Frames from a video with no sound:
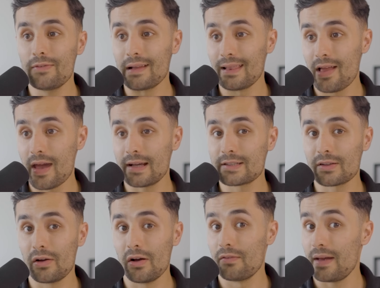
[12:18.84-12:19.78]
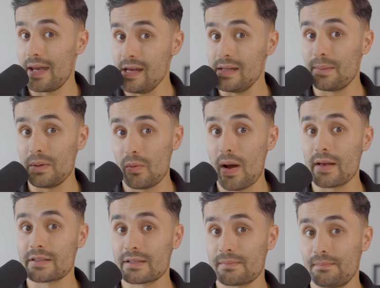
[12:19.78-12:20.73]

with the likes of A W S.